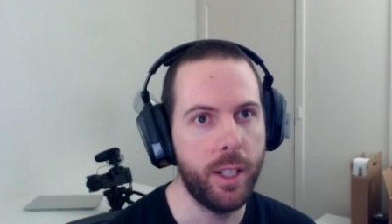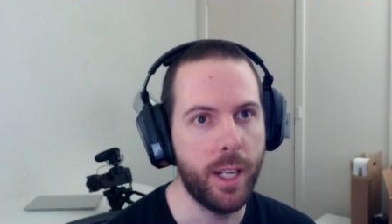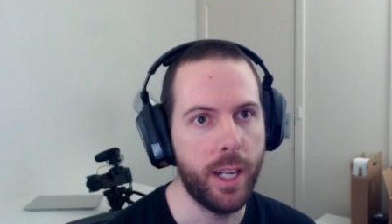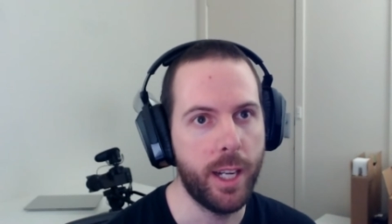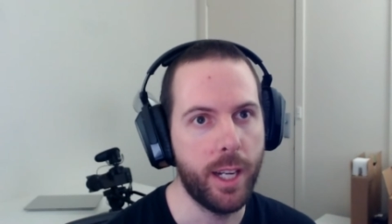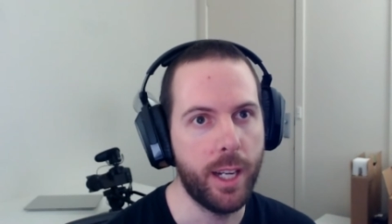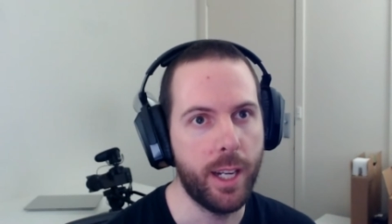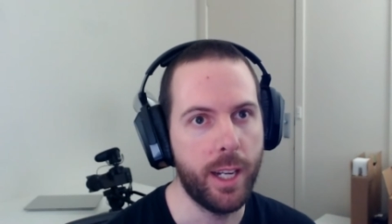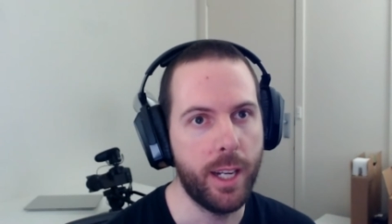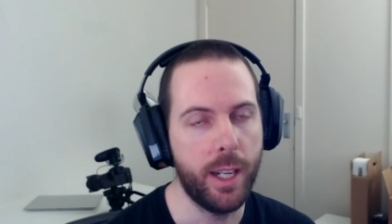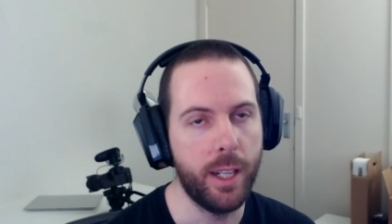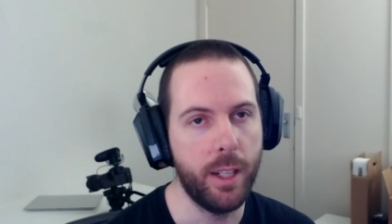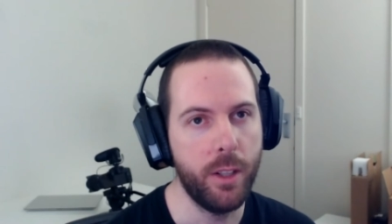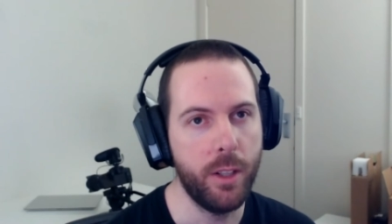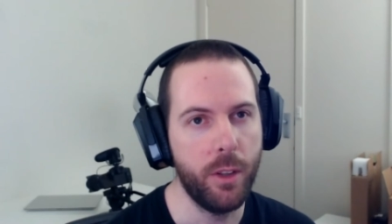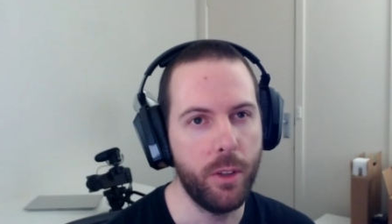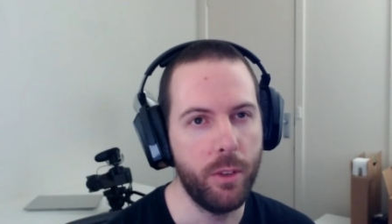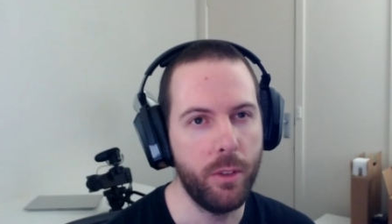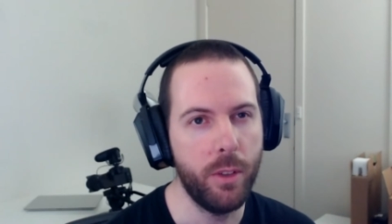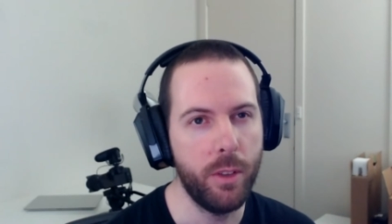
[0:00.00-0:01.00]

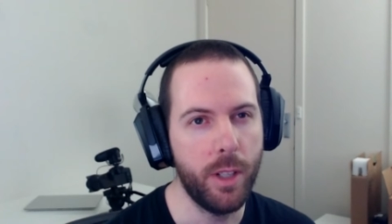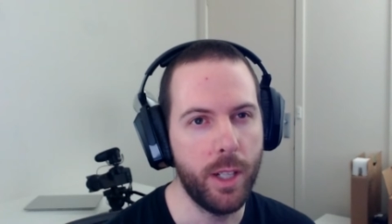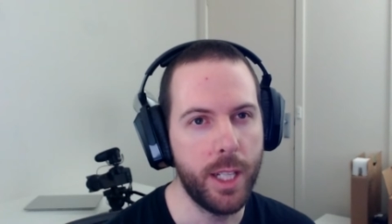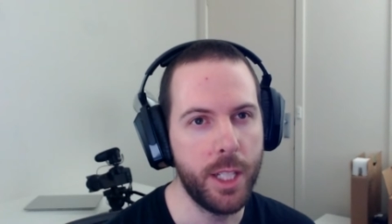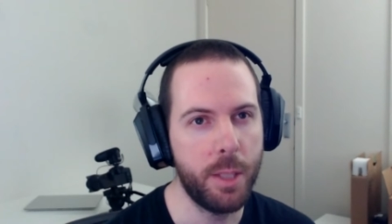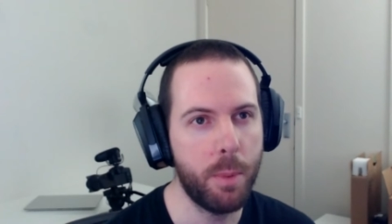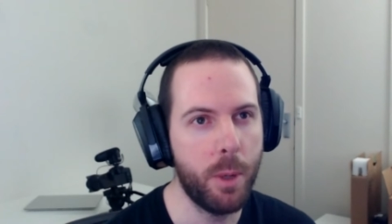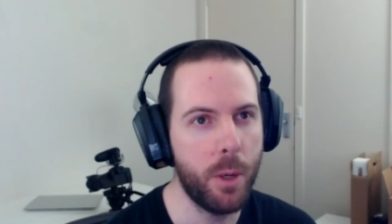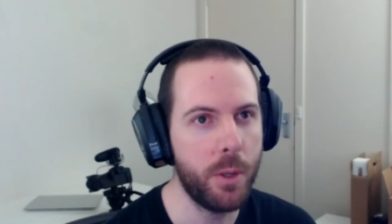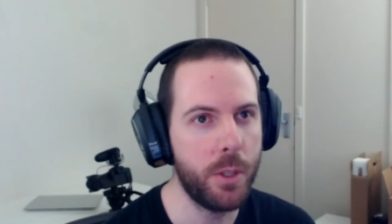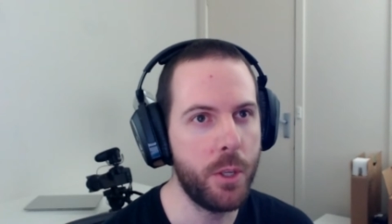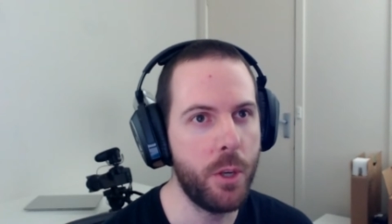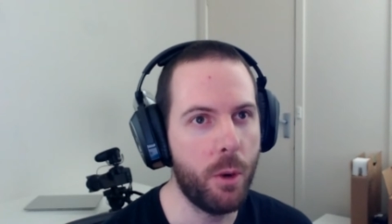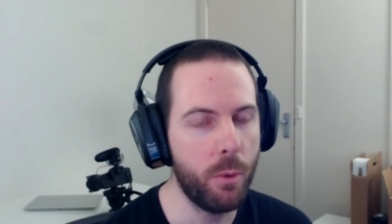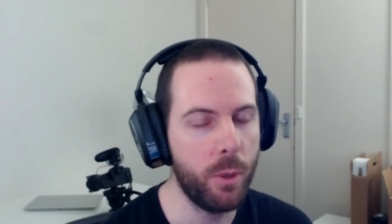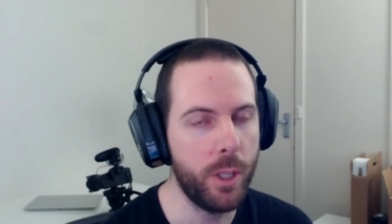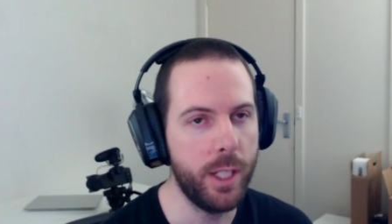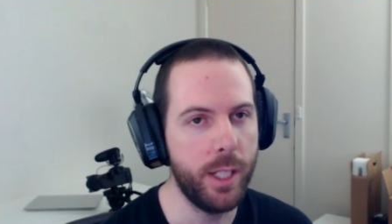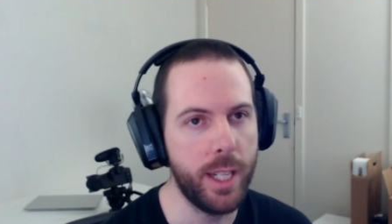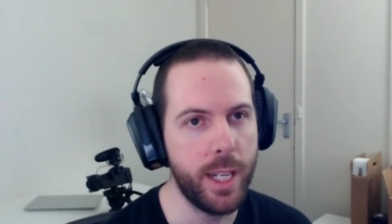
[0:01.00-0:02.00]
I suppose,
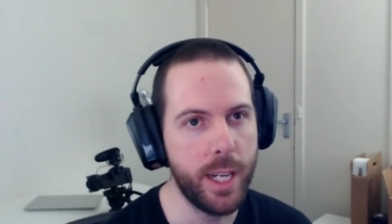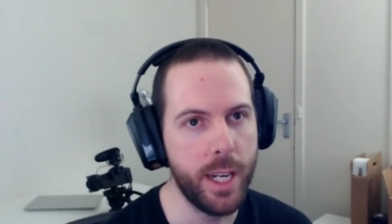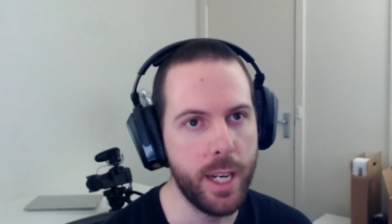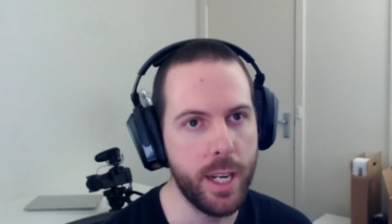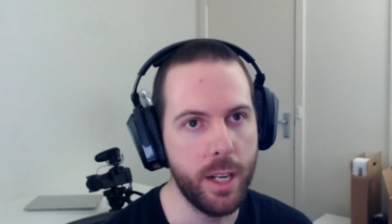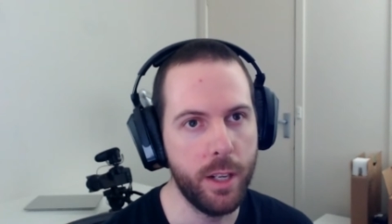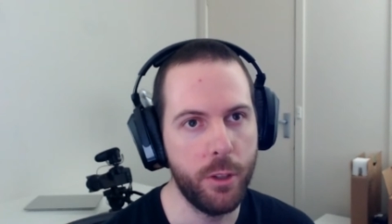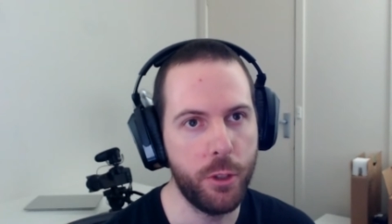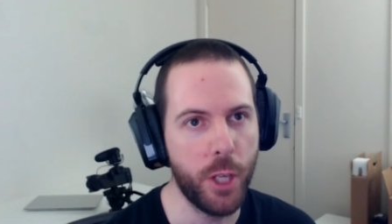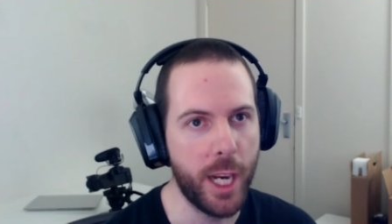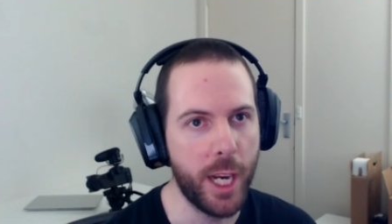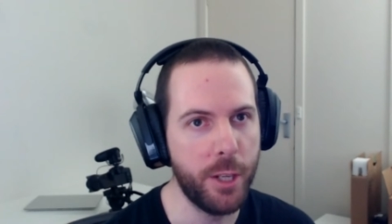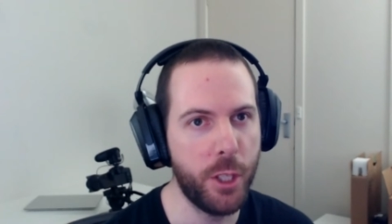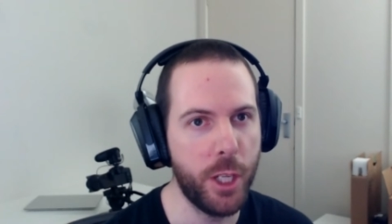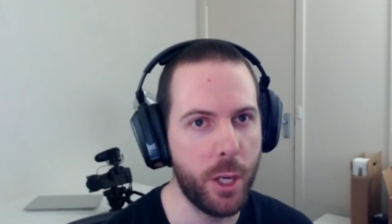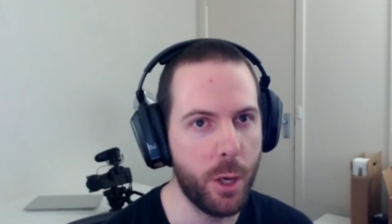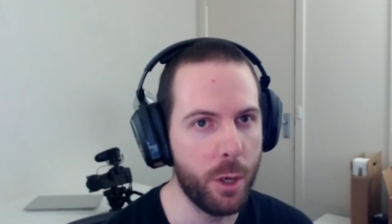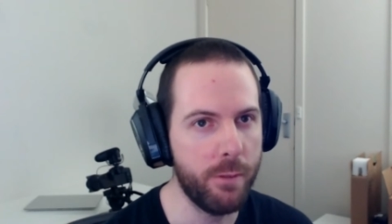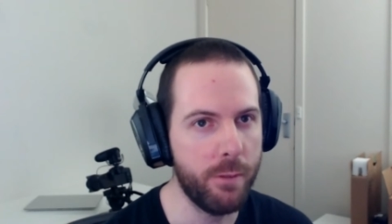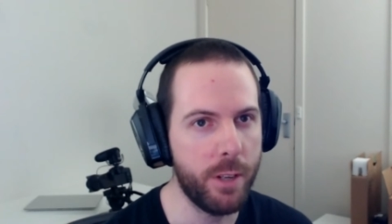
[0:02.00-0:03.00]
not really
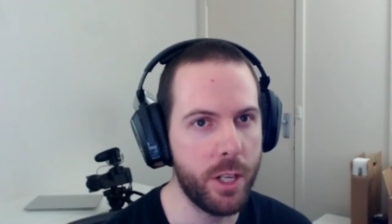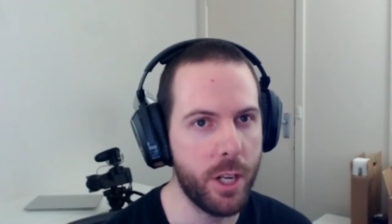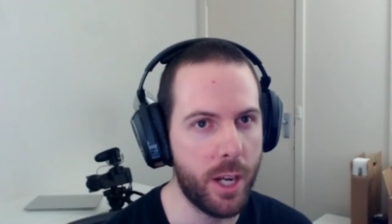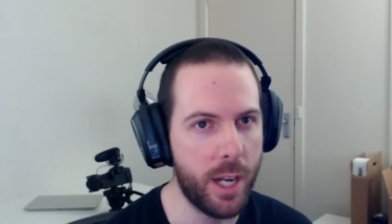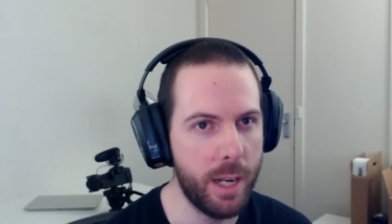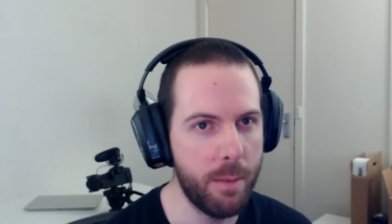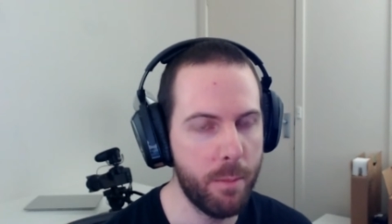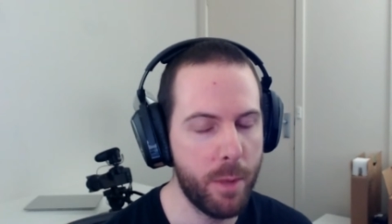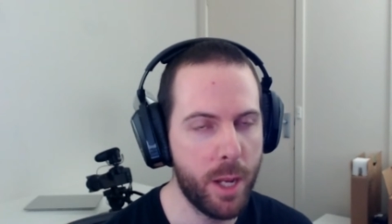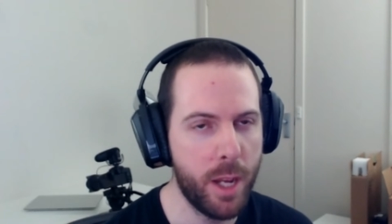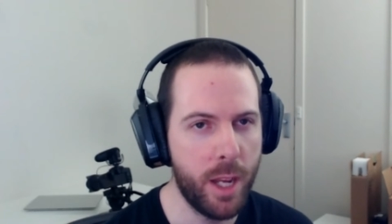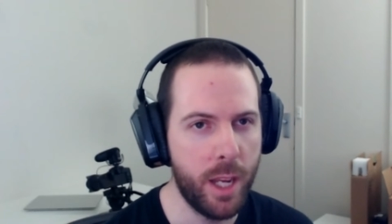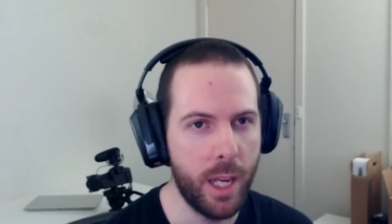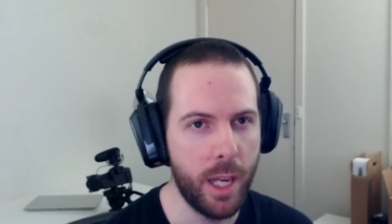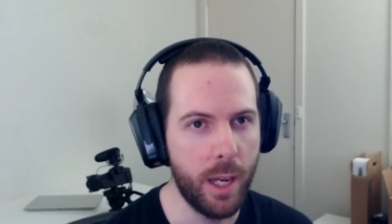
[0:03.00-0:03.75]
changing over time.